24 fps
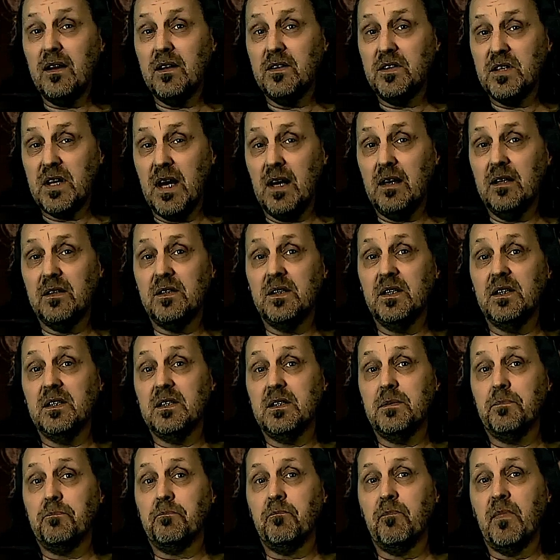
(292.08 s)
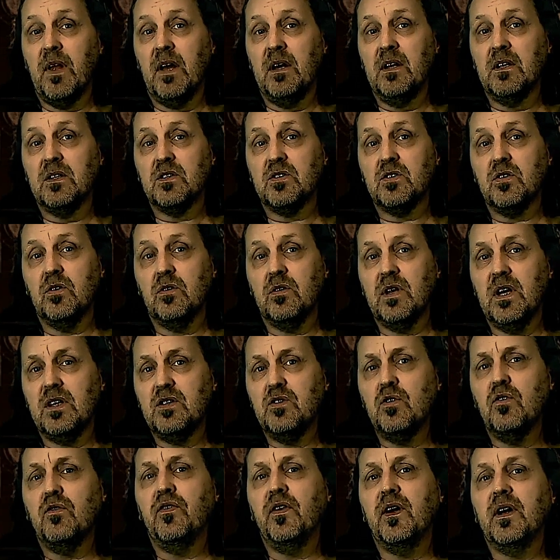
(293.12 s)
other challenges, so
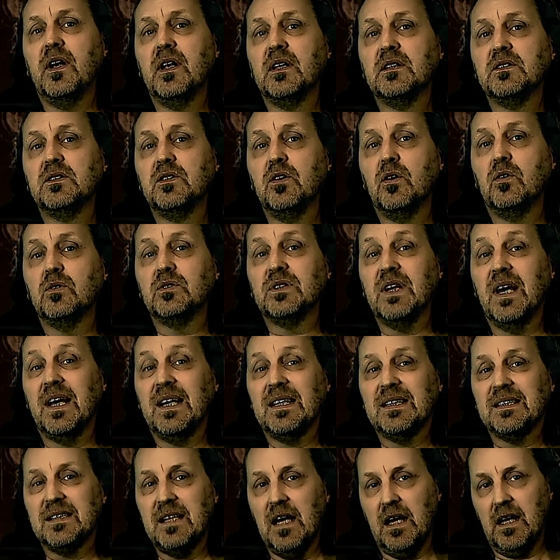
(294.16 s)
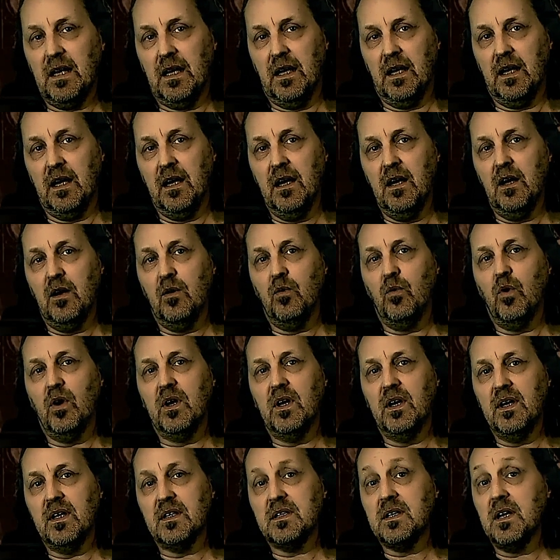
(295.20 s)
that your fingers knows exactly what
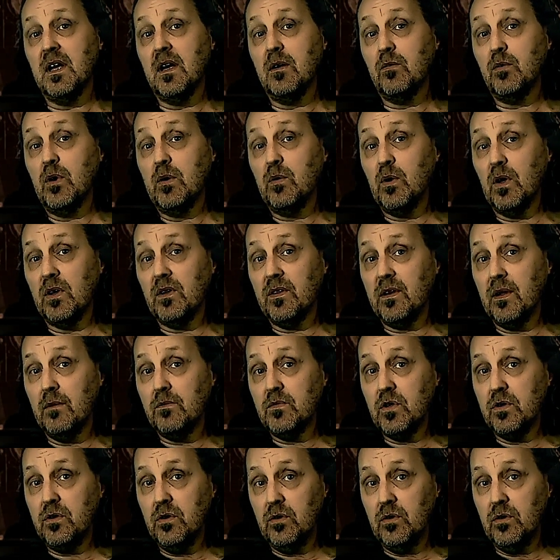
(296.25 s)
it is we want them to